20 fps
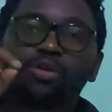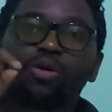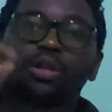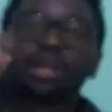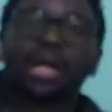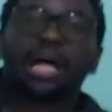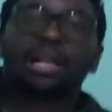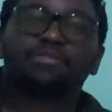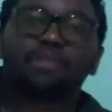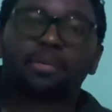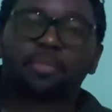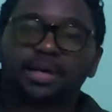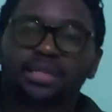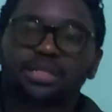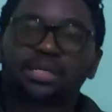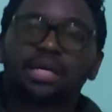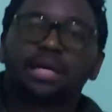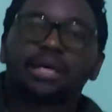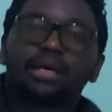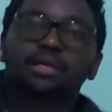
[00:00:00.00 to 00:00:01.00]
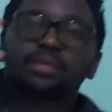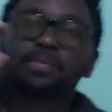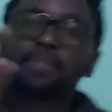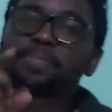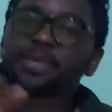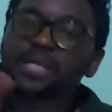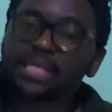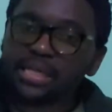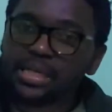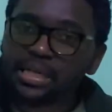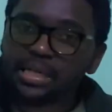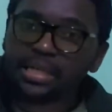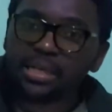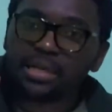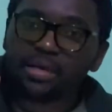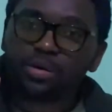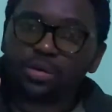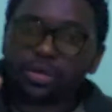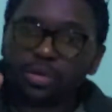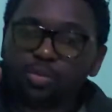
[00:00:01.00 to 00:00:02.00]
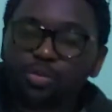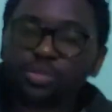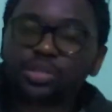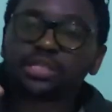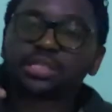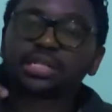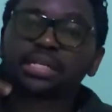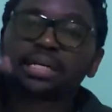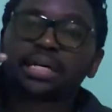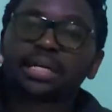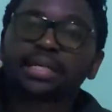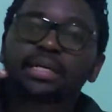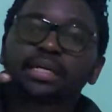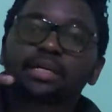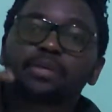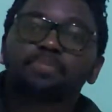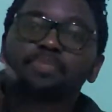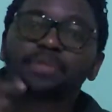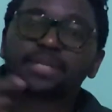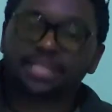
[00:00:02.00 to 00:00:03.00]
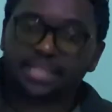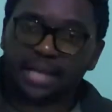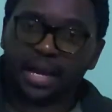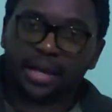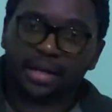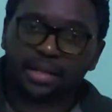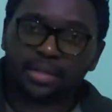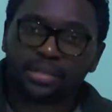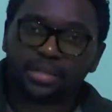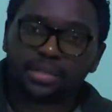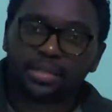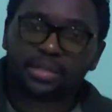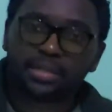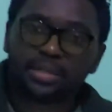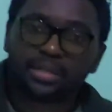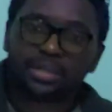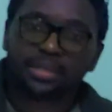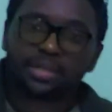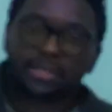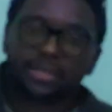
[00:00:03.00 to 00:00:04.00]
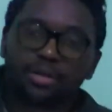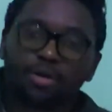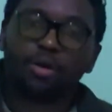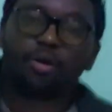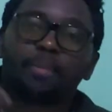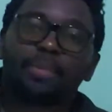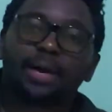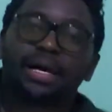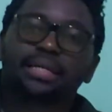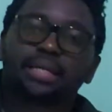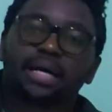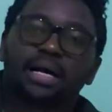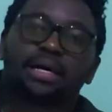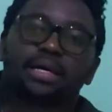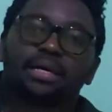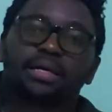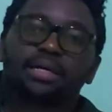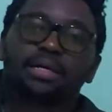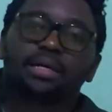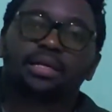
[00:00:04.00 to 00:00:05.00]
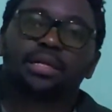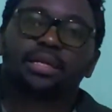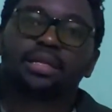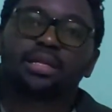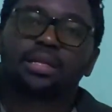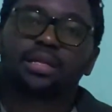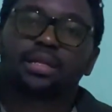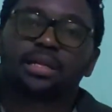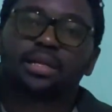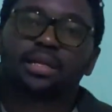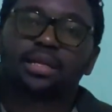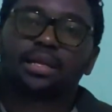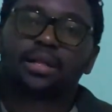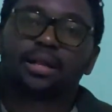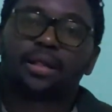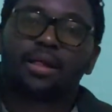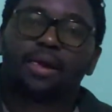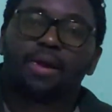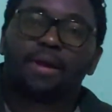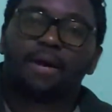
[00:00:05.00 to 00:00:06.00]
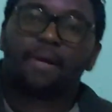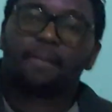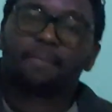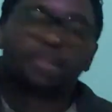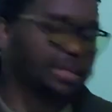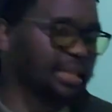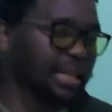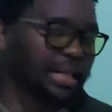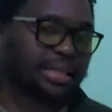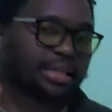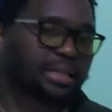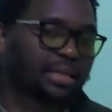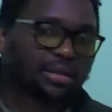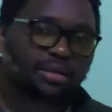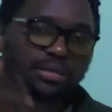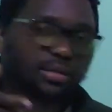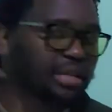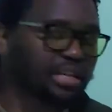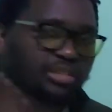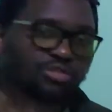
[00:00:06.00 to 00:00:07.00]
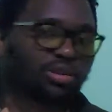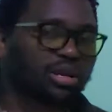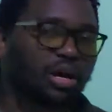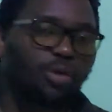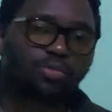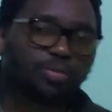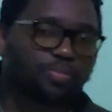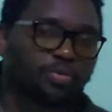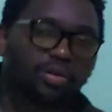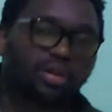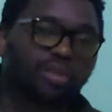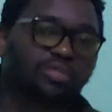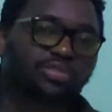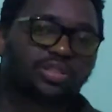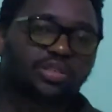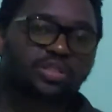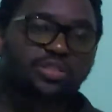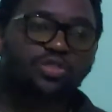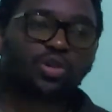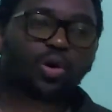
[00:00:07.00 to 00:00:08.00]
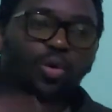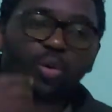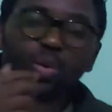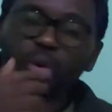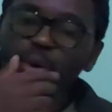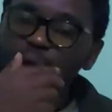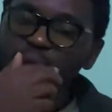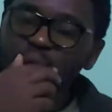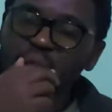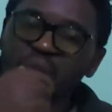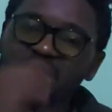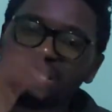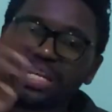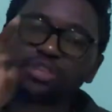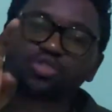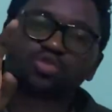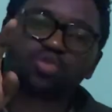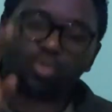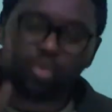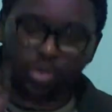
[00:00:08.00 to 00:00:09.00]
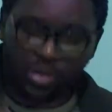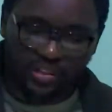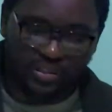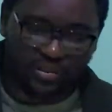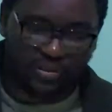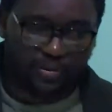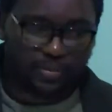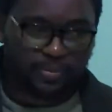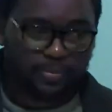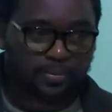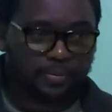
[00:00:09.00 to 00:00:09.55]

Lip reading: call alphabet. B, which is in Greek beta or beta. But then that's not how we pronounce it. So these are two words.